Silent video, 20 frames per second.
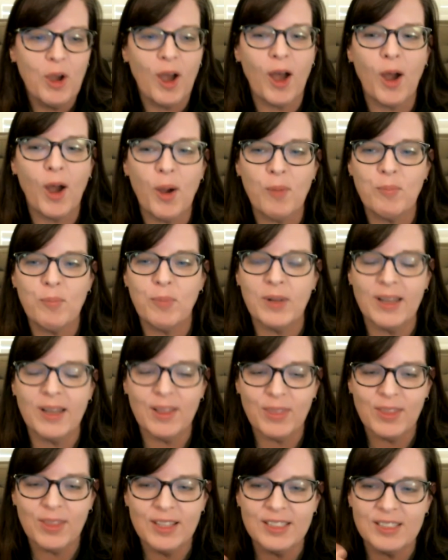But I
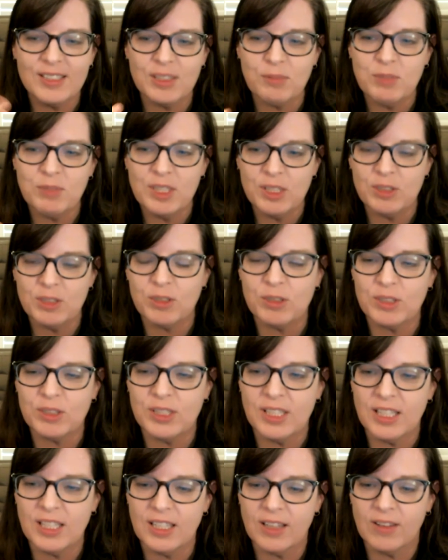think some teachers
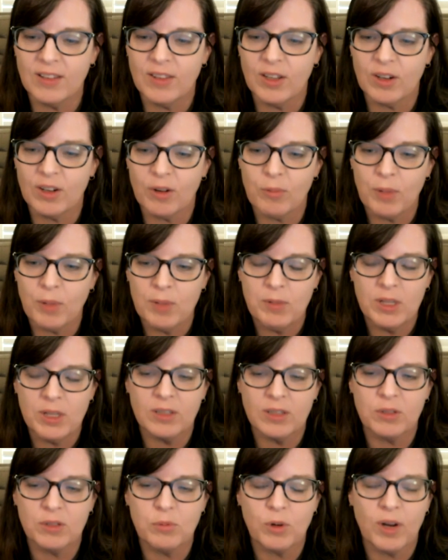that are maybe a
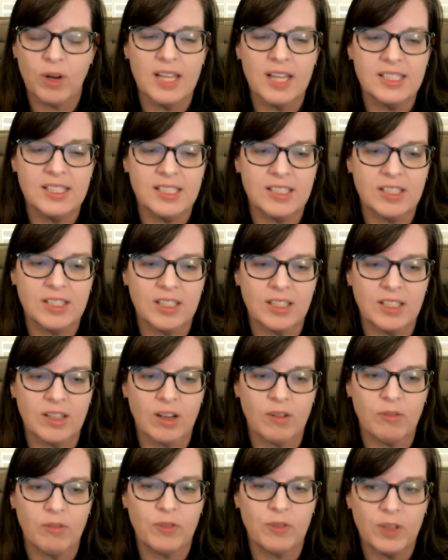little more hesitant
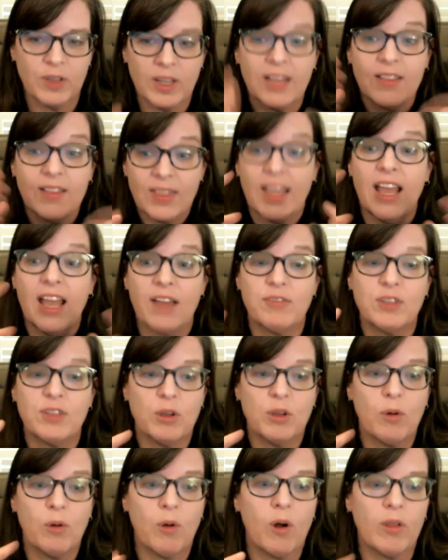feel like they have to
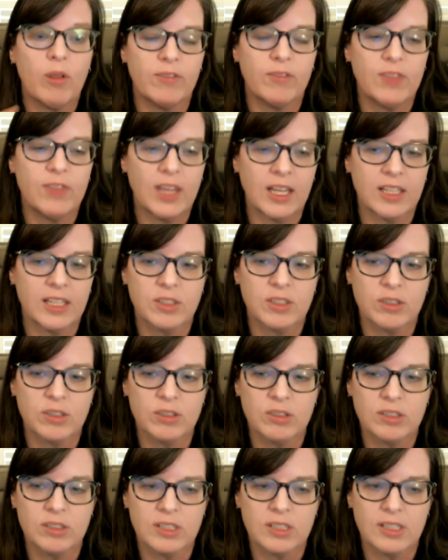know all of the
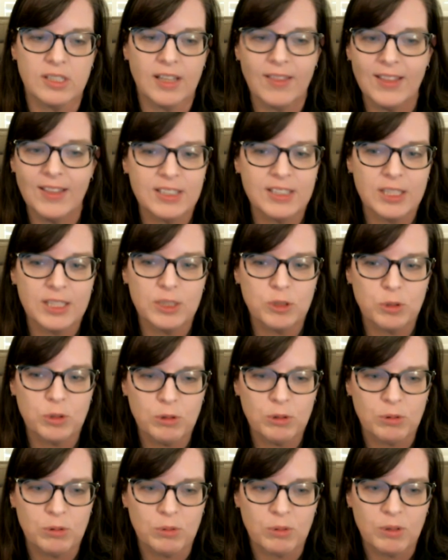answers. That's so
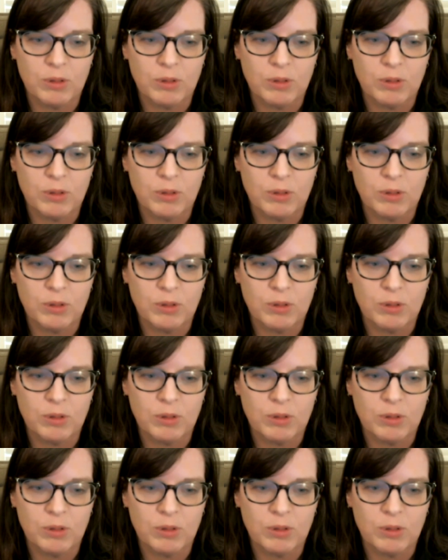true.